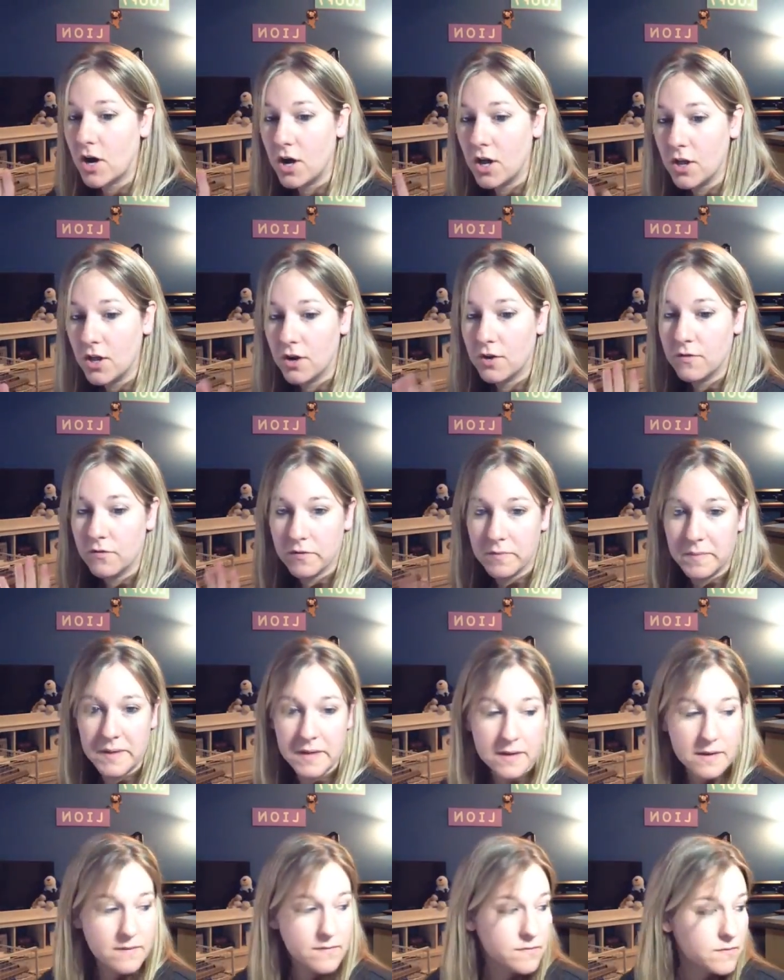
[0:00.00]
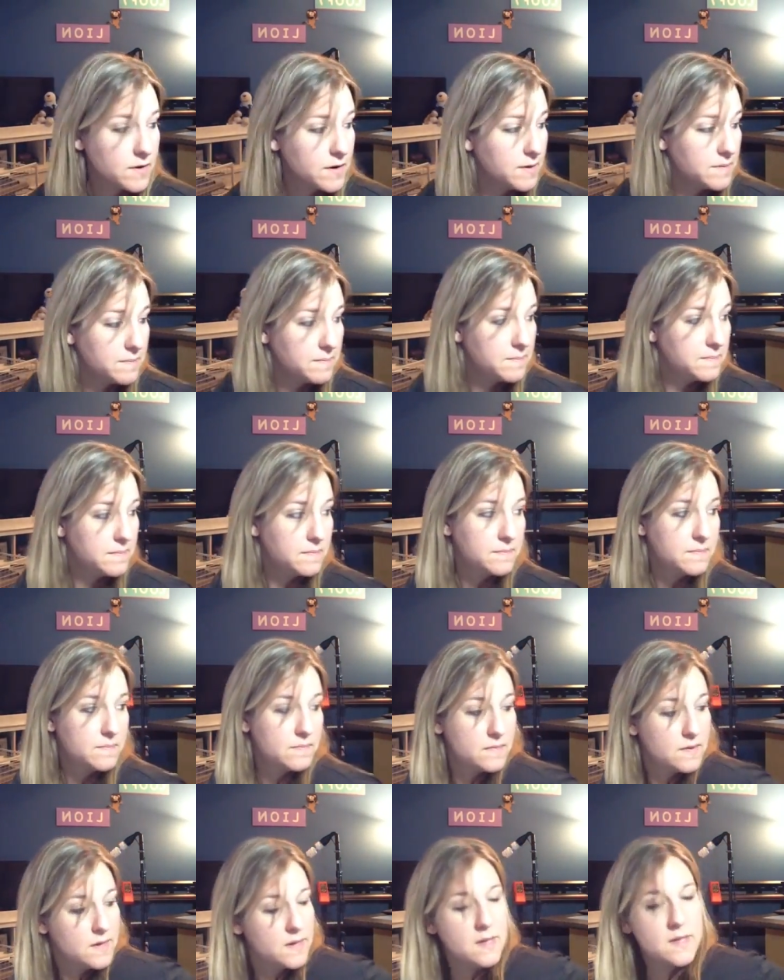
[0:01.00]
all over me from
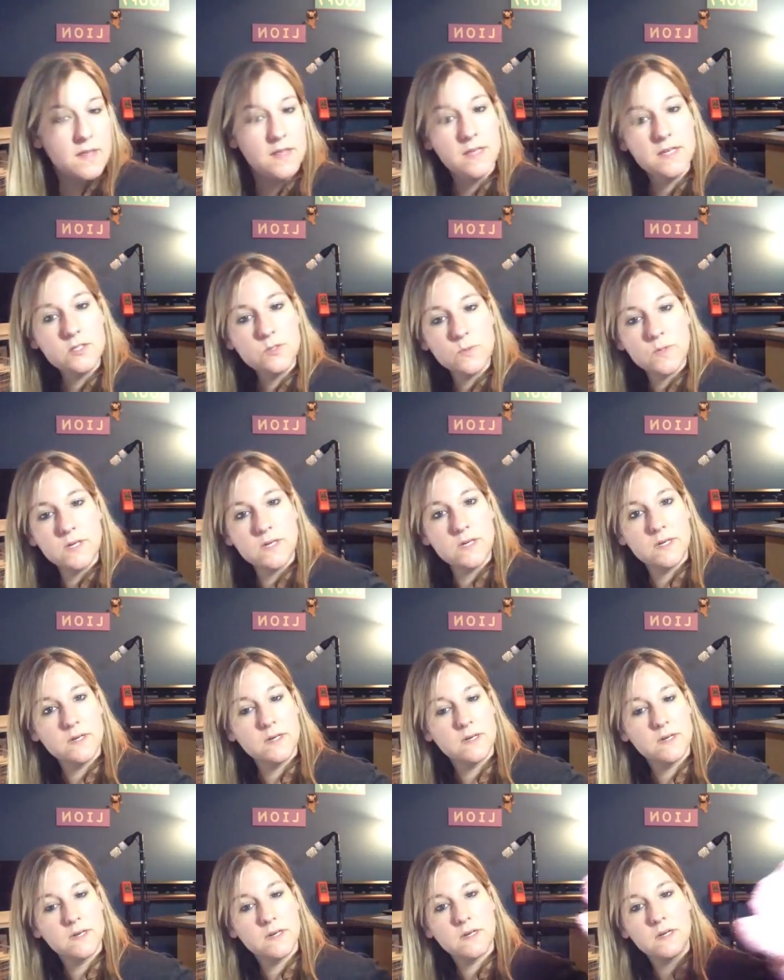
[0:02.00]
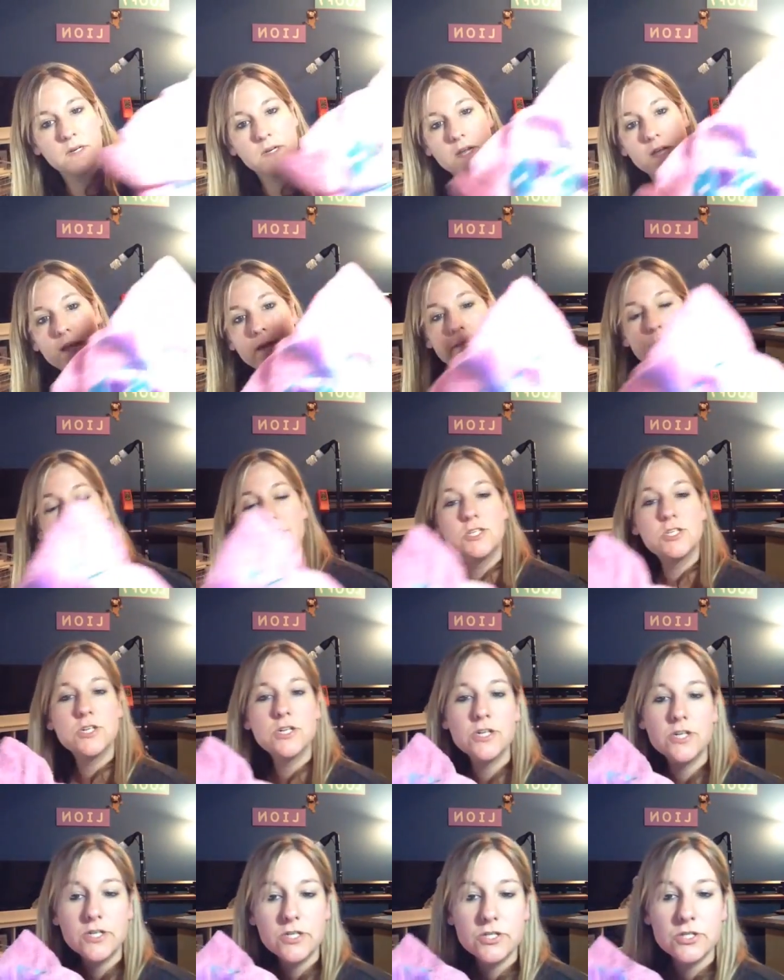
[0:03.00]
this one. Make sure
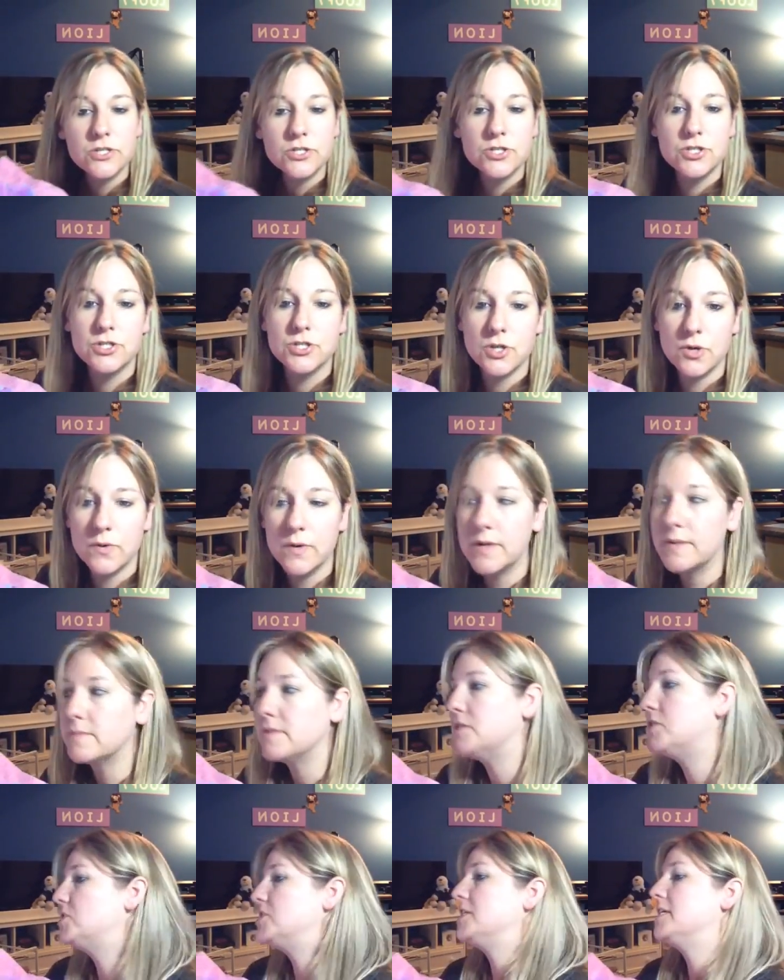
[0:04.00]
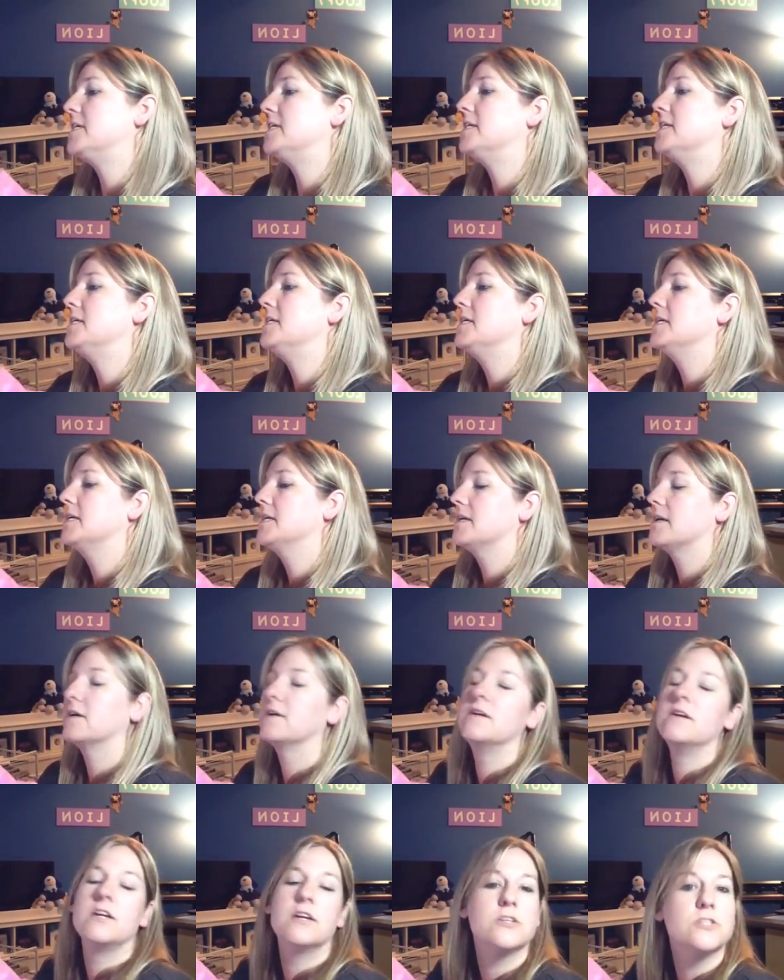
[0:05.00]
and use your sewing machine, or
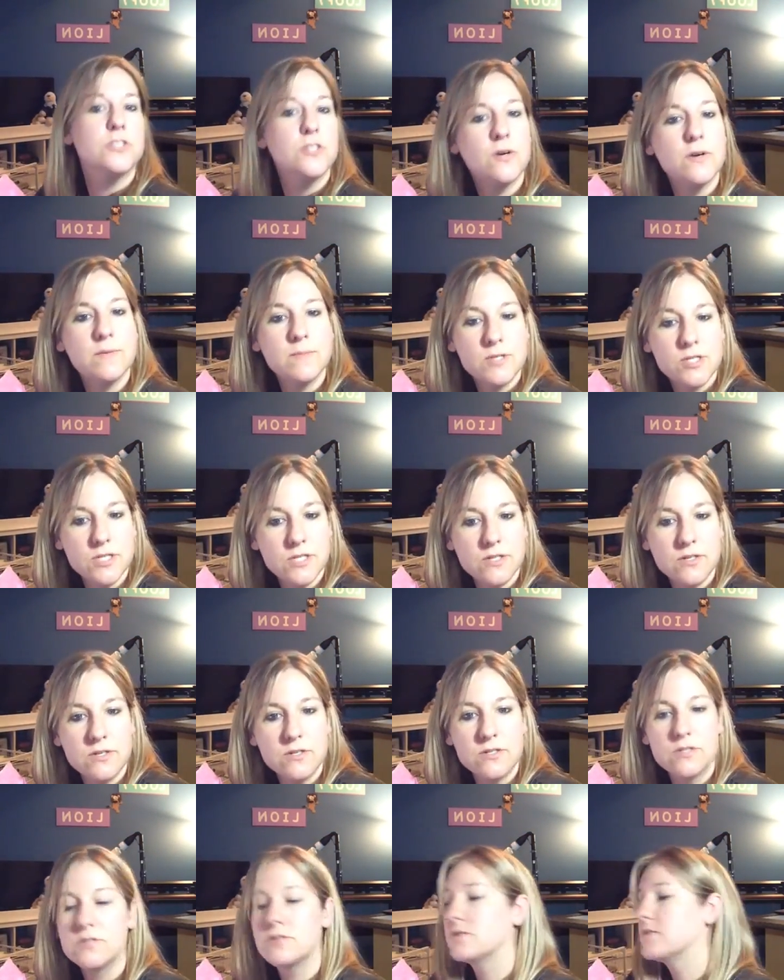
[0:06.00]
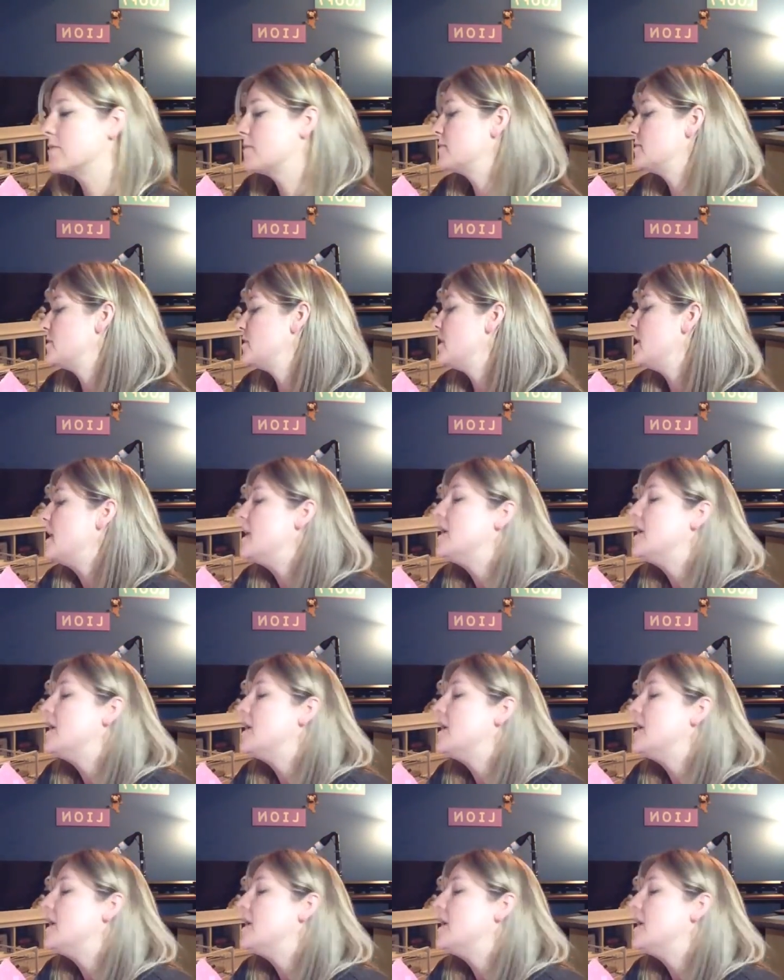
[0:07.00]
your sewing machine, don't use your sewing machine.